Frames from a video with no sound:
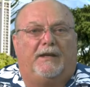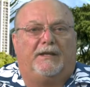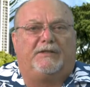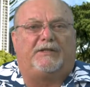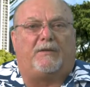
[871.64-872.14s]

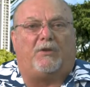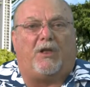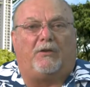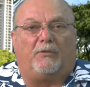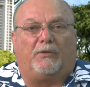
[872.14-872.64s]
Shem
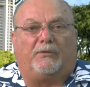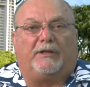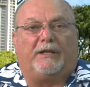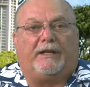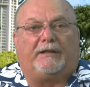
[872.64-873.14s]
Lawler would
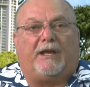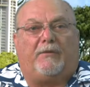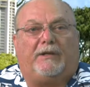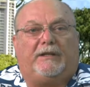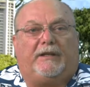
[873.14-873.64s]
really like that
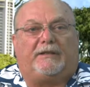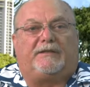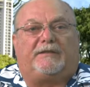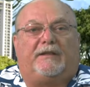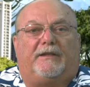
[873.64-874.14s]
one. He'd like the
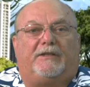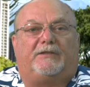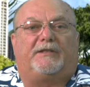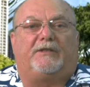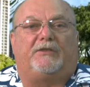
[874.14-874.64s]
state
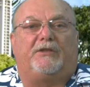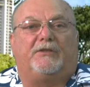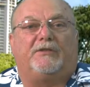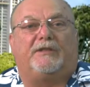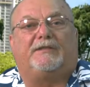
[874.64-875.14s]
legislature to
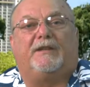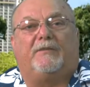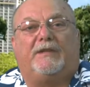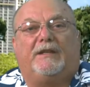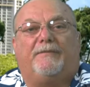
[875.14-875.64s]
do the same
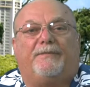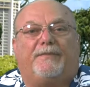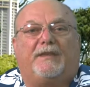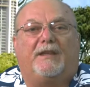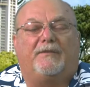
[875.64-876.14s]
thing.
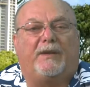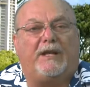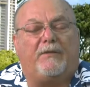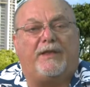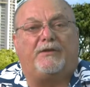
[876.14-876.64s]
But
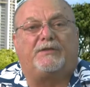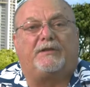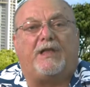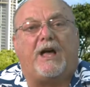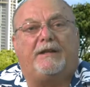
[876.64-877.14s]
anyway, there's a
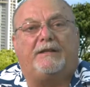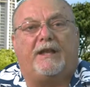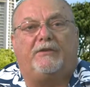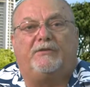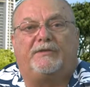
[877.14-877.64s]
lot in
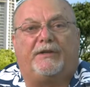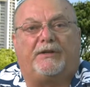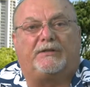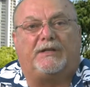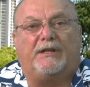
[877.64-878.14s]
that
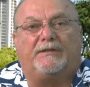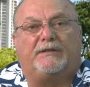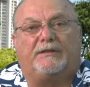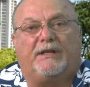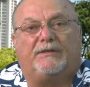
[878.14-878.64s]
newsletter, tons
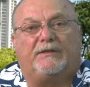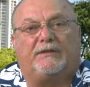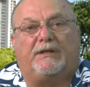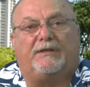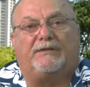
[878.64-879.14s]
and tons and
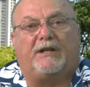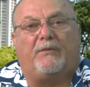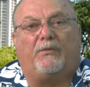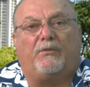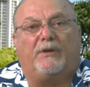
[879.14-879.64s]
tons. And
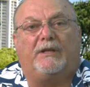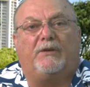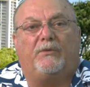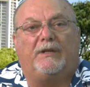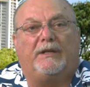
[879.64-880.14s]
I'm really,
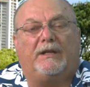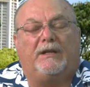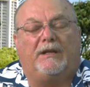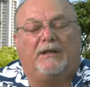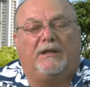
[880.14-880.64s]
really
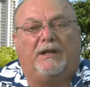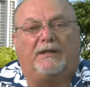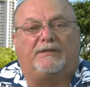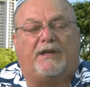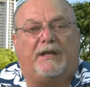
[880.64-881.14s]

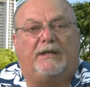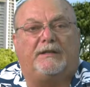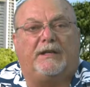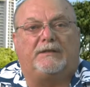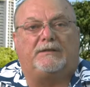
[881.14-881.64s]
excited
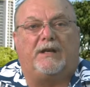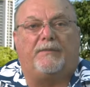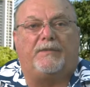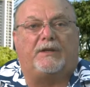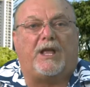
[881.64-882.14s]
that
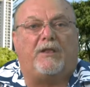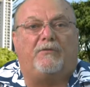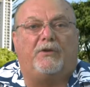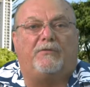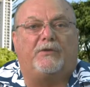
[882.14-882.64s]
the
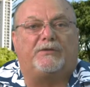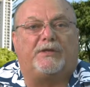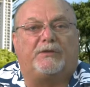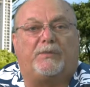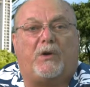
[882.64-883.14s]
California Fuel
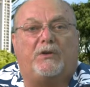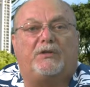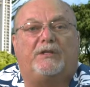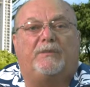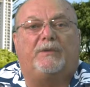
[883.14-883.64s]
Cells
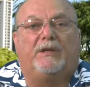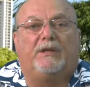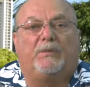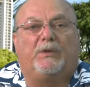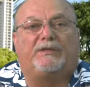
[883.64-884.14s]
Partnership
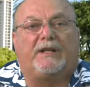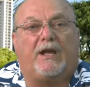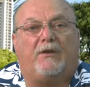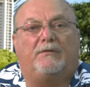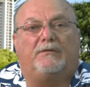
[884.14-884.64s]
puts it
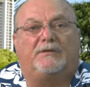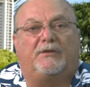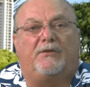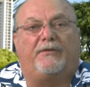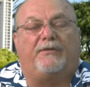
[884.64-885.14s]
out.
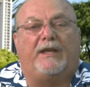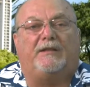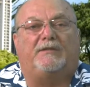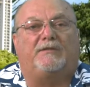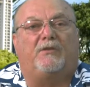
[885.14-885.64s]
So
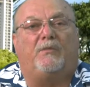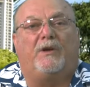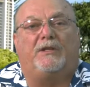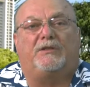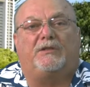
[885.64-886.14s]
thanks so
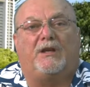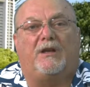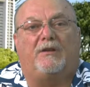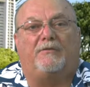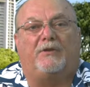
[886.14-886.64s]
much
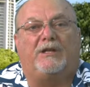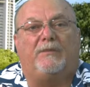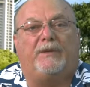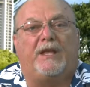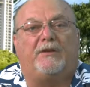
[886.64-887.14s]
for
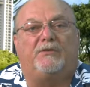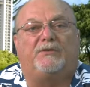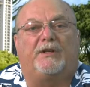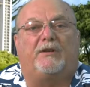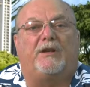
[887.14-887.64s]
keeping that
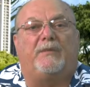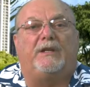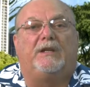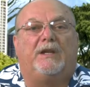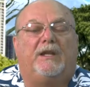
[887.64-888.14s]
newsletter
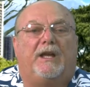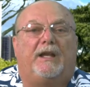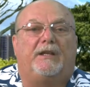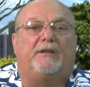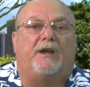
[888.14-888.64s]
coming.
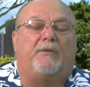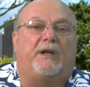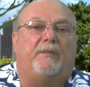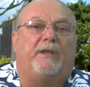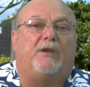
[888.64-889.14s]
And I
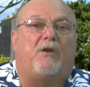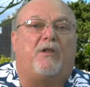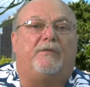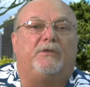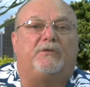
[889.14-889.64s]
recommend that
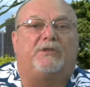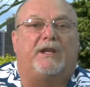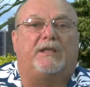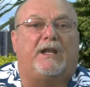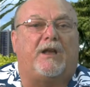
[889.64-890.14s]
all of you
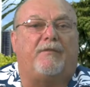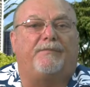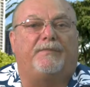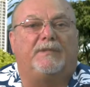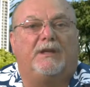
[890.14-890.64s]
check that out.
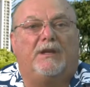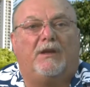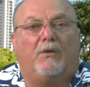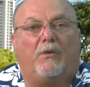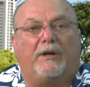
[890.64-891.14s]

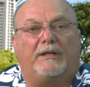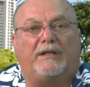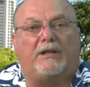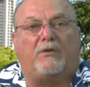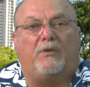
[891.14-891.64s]
We're going
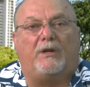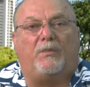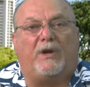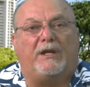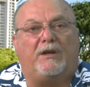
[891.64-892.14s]
to take a quick
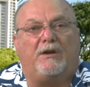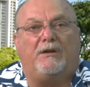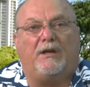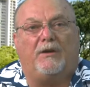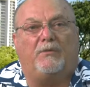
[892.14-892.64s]
break
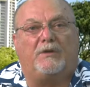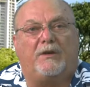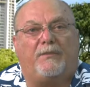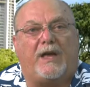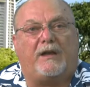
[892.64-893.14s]
here, and we'll
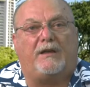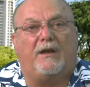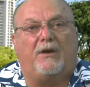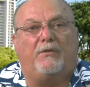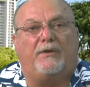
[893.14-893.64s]
come back
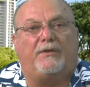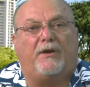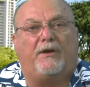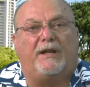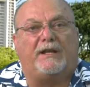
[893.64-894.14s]
with
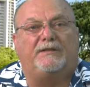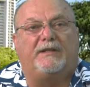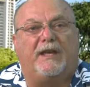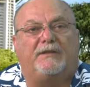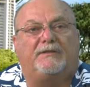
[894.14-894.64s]
our next
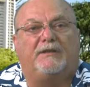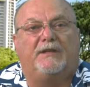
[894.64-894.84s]
guest.